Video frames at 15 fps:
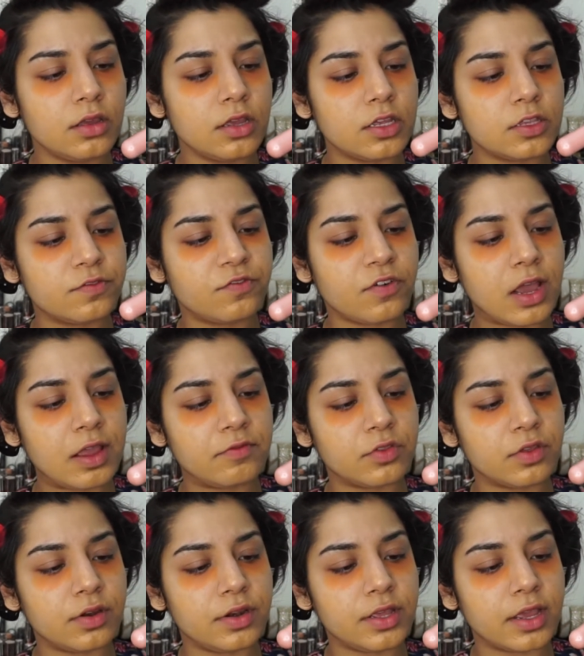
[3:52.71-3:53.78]
It's
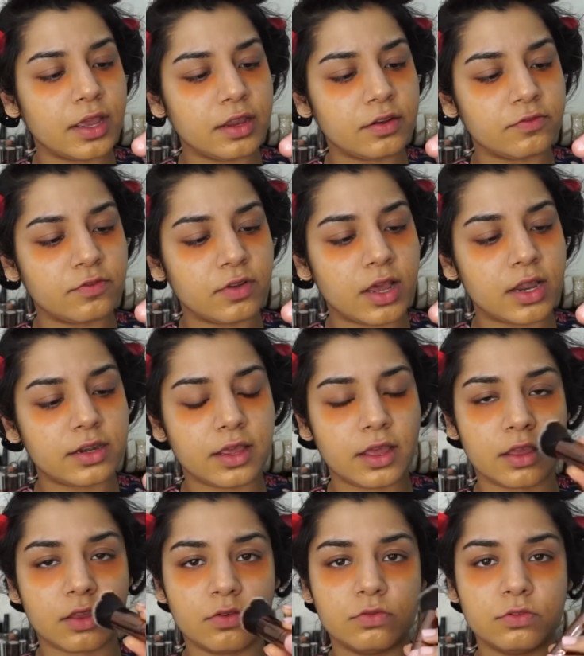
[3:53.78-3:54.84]
538 flat
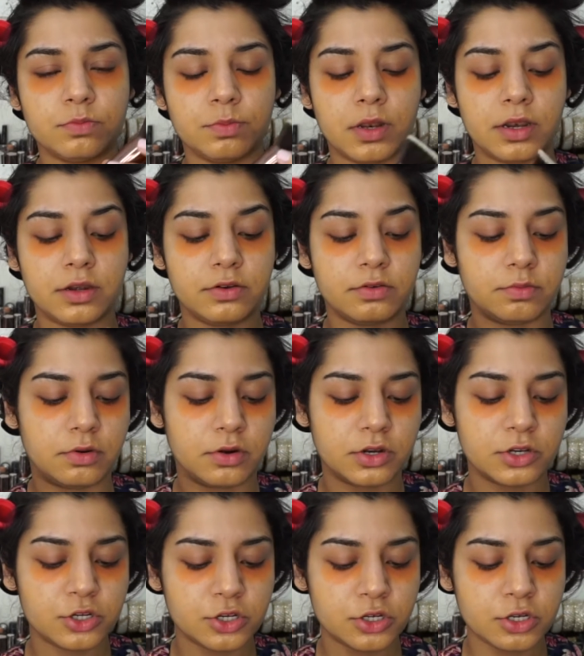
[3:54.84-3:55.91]
angled blender
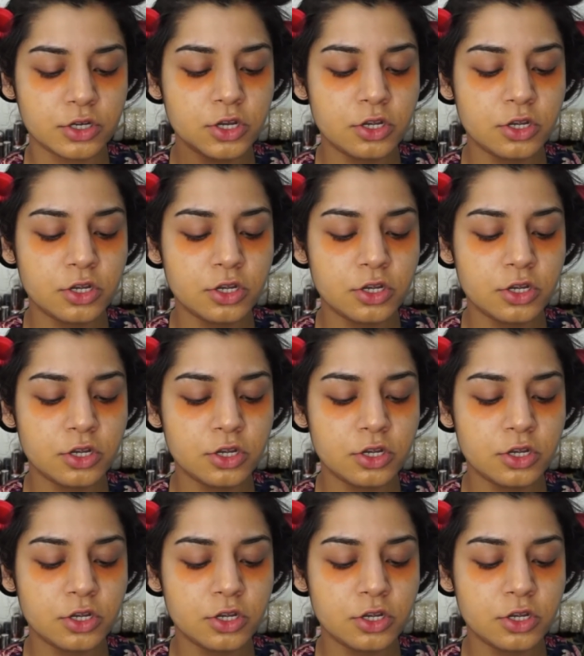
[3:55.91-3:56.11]
brush.